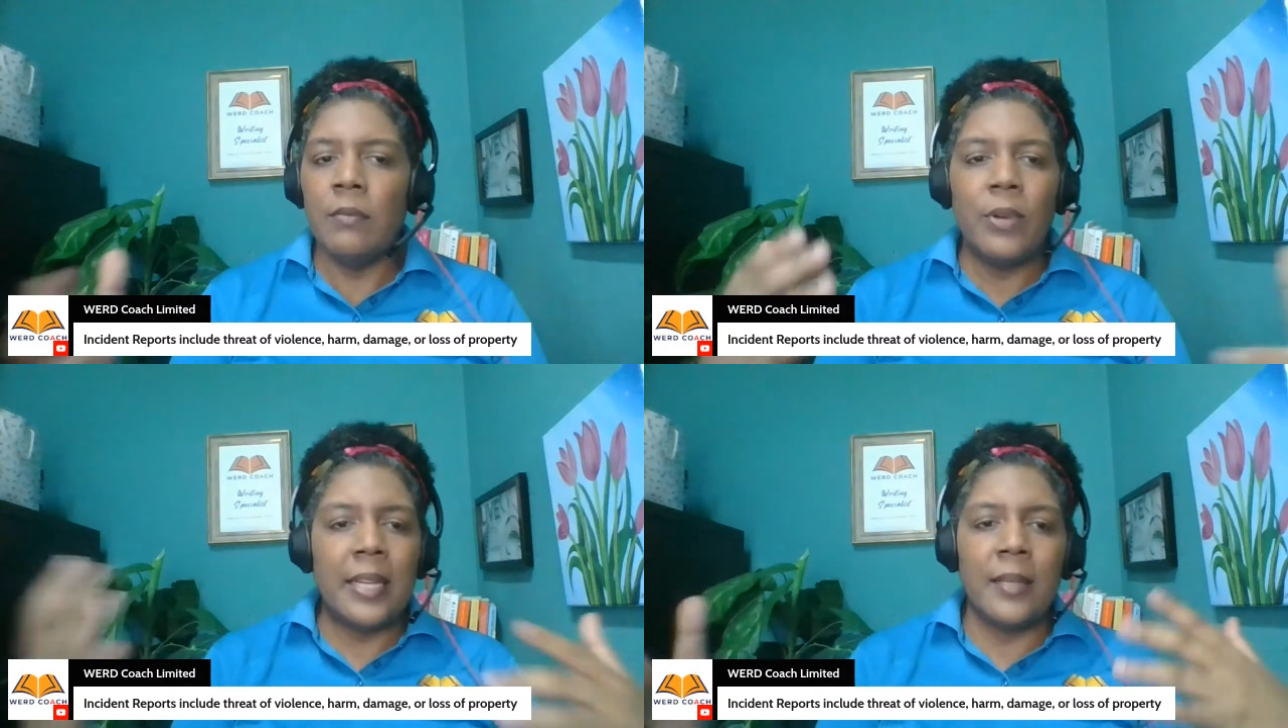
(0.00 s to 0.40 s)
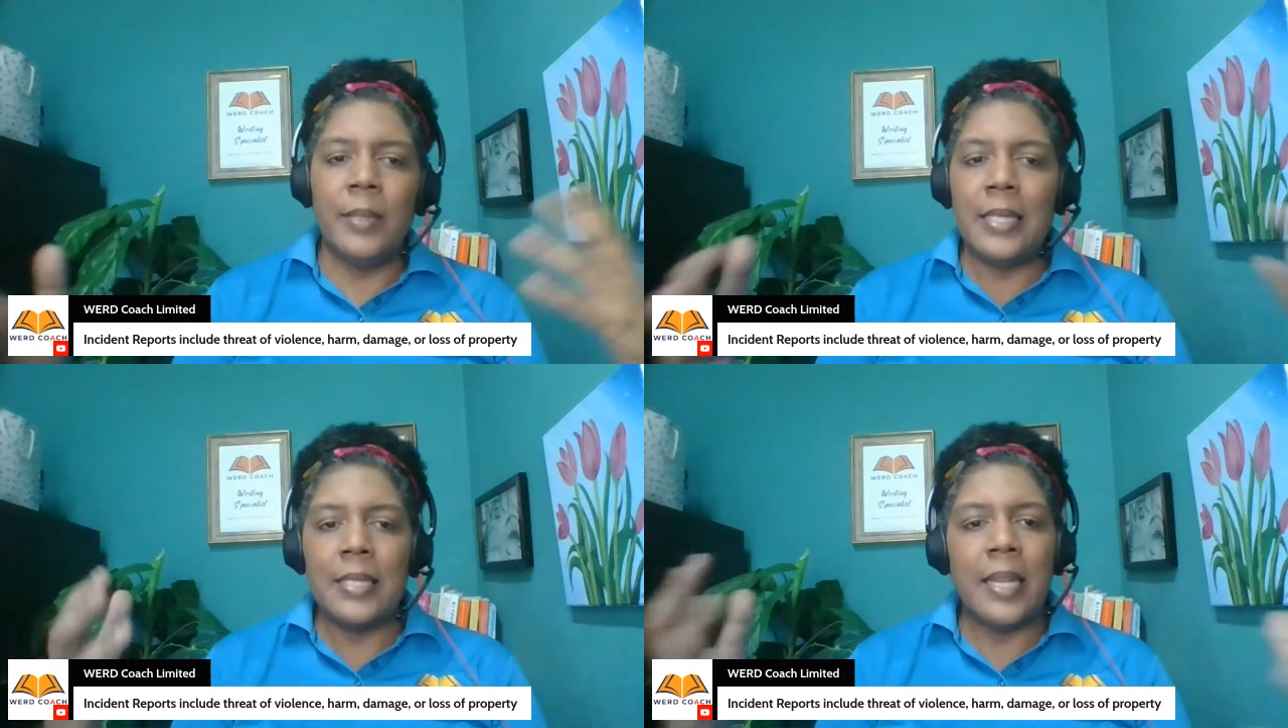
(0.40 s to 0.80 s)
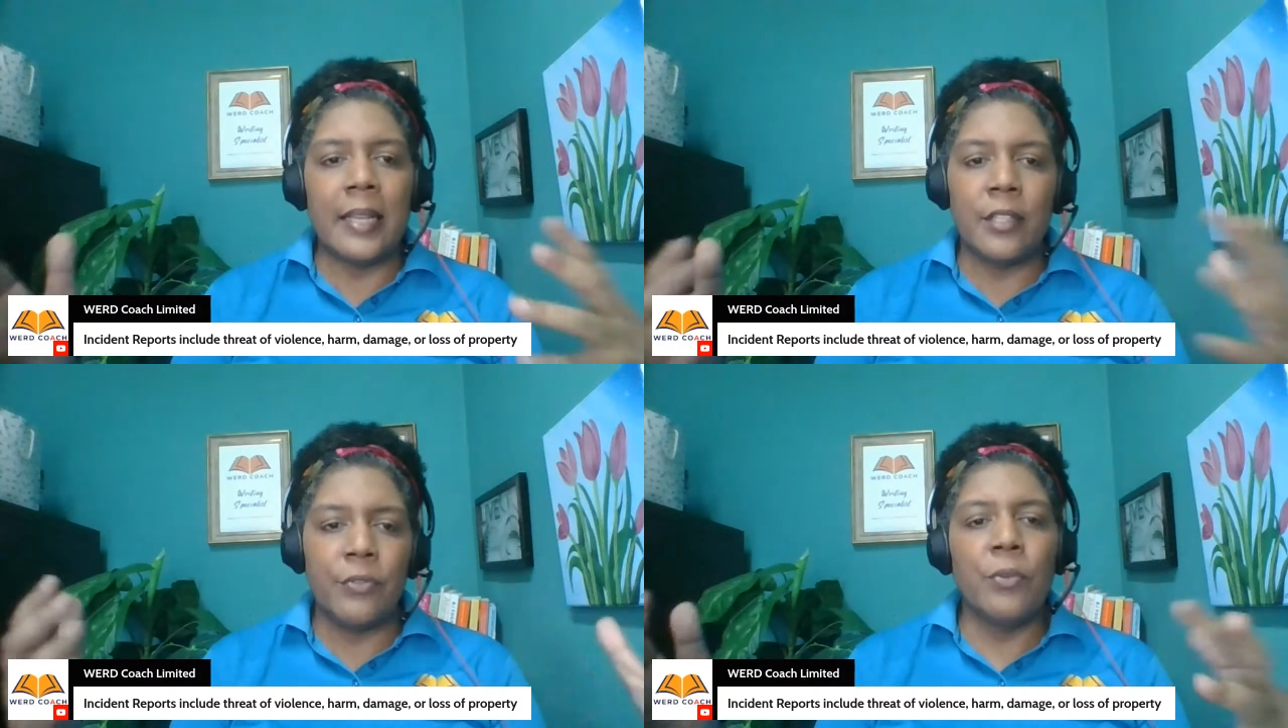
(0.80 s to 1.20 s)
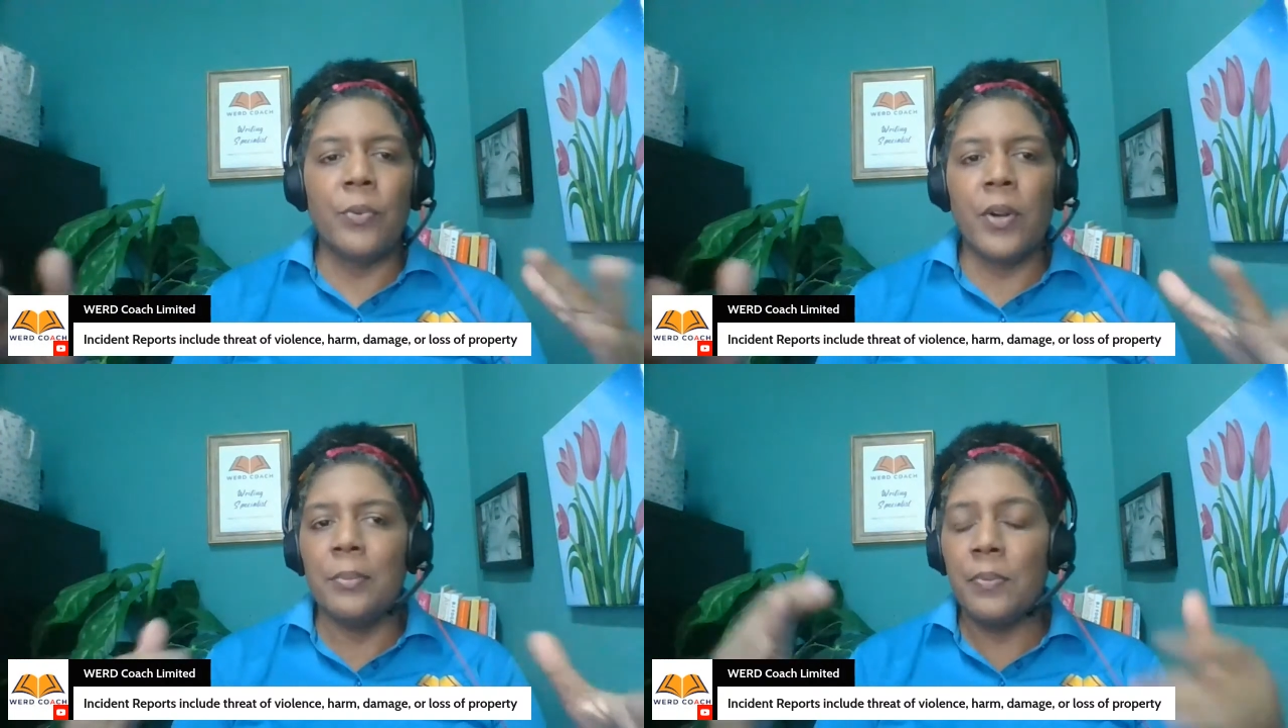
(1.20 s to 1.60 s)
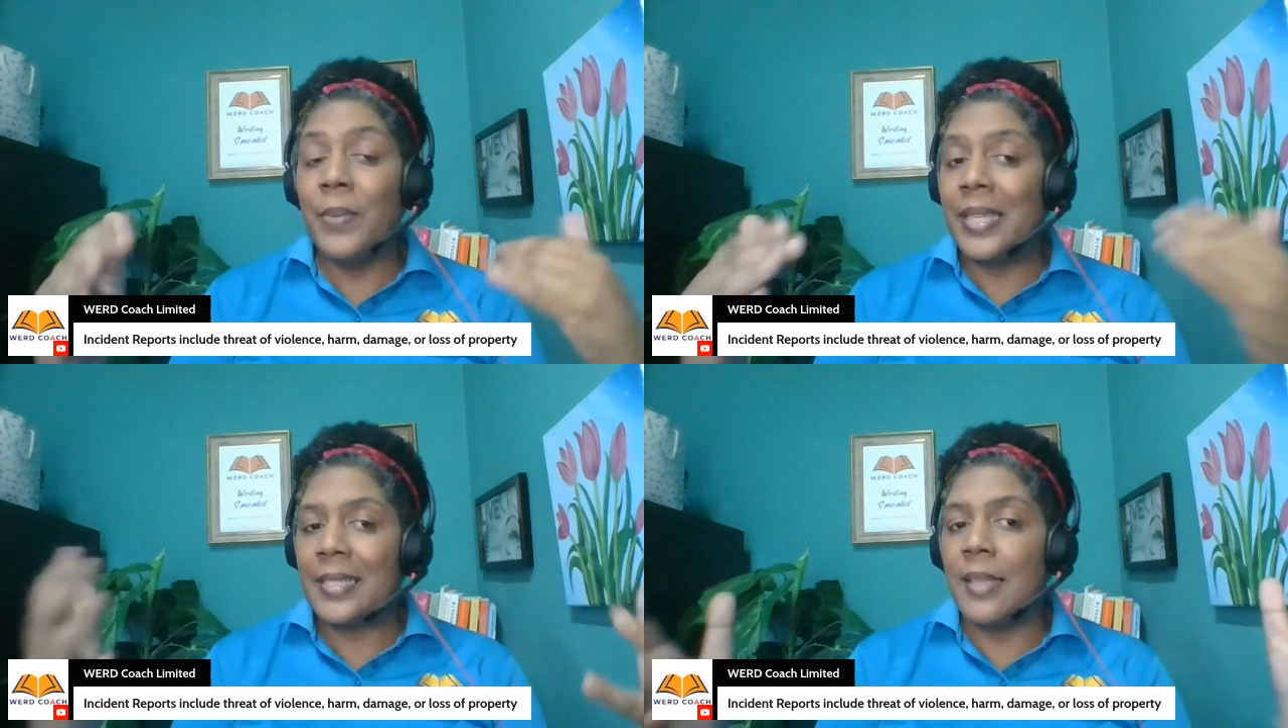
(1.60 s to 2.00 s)
randomly select a few prompts,
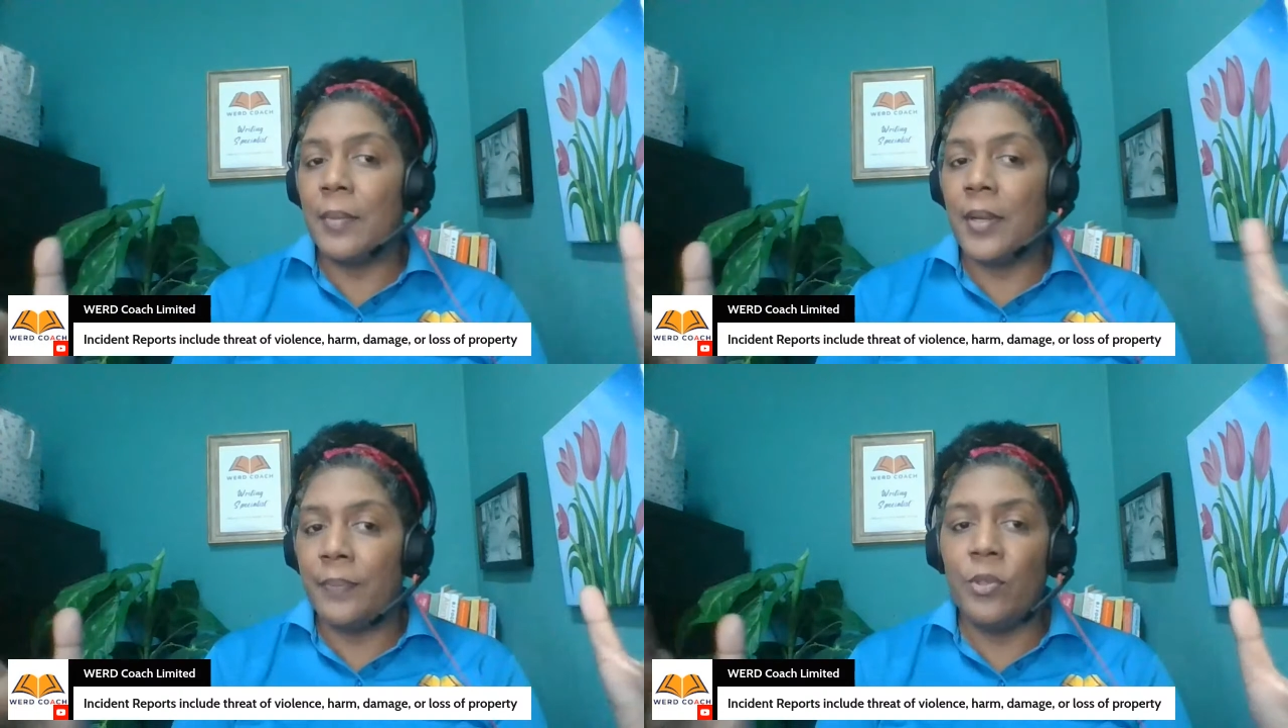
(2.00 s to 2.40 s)
mix them up,